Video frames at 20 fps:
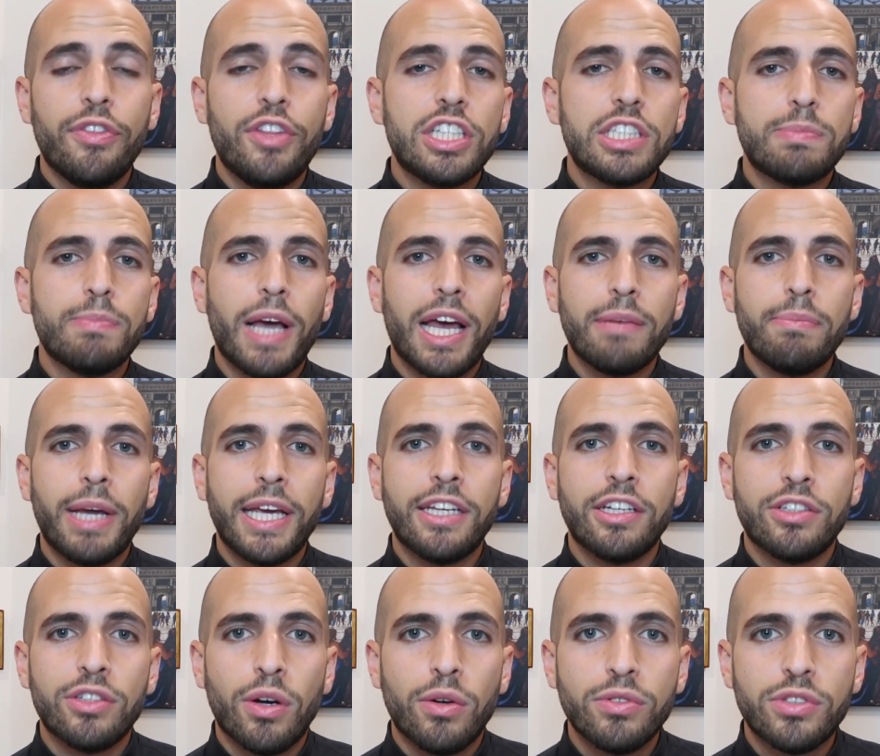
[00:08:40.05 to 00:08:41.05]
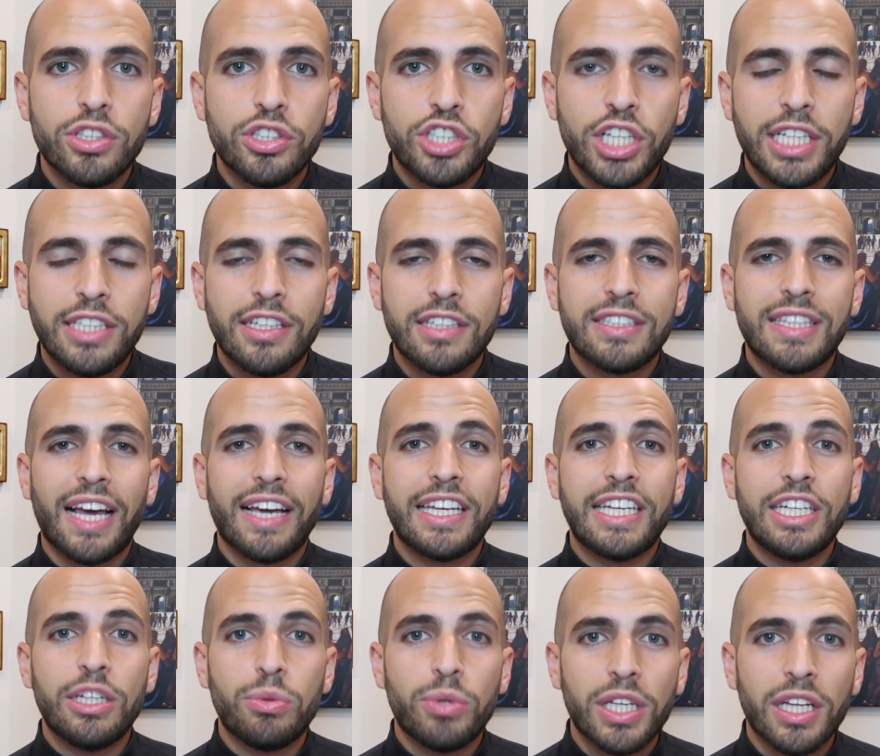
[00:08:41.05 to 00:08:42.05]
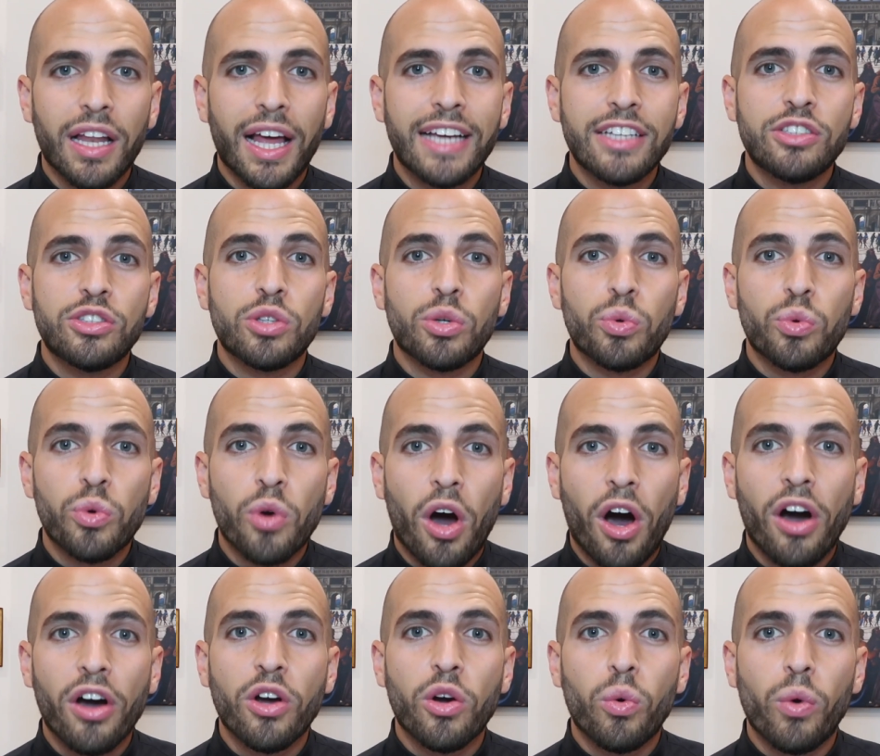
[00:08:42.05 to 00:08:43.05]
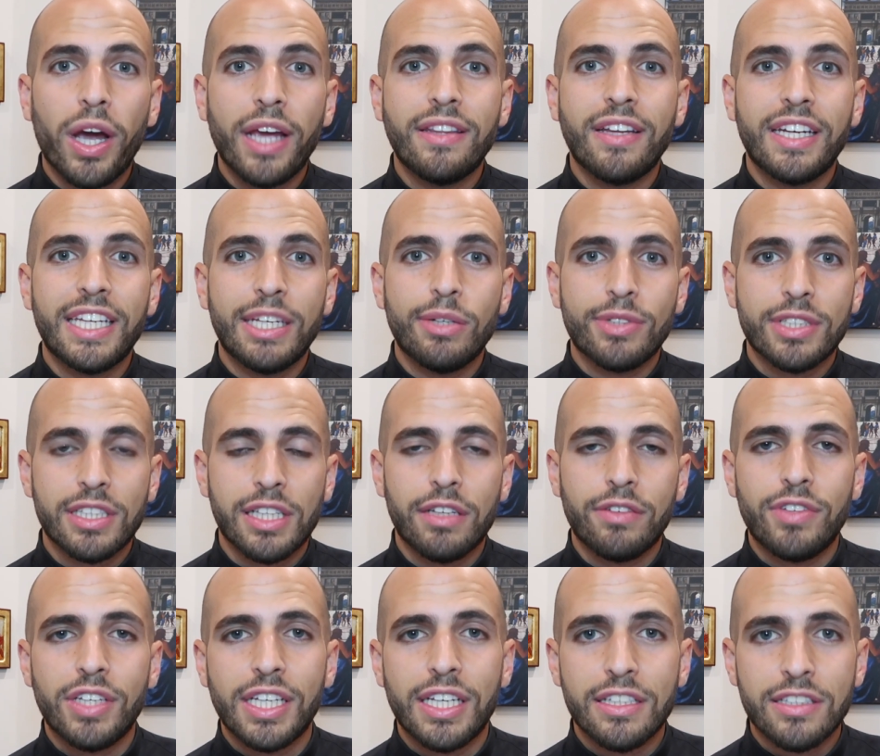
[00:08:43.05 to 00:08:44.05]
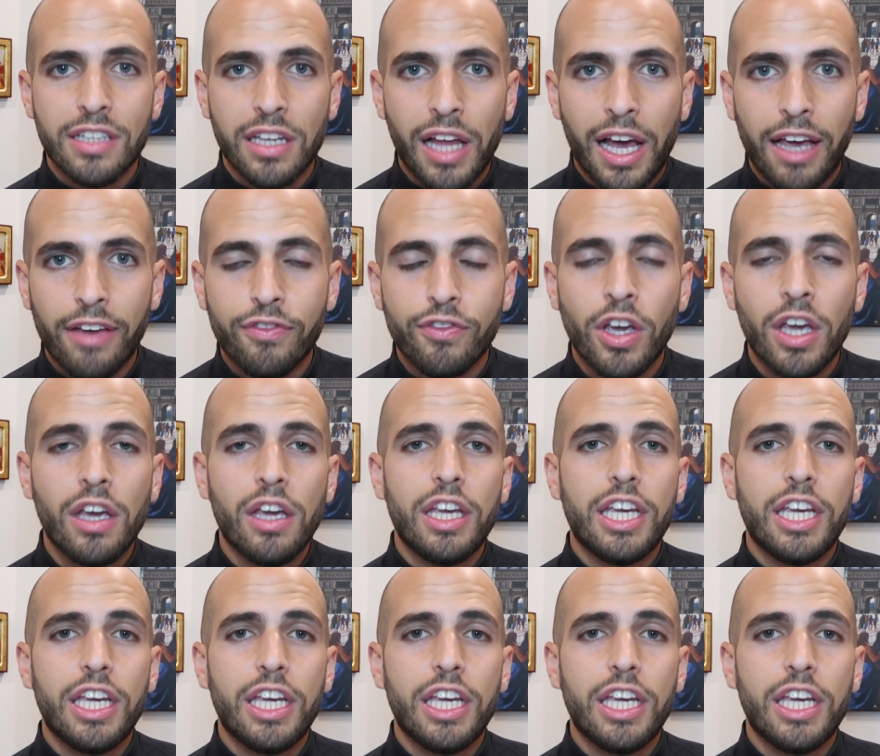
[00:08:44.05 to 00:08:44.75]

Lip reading: This man made it known to Jesus that he realized the wrong way that he was living his life.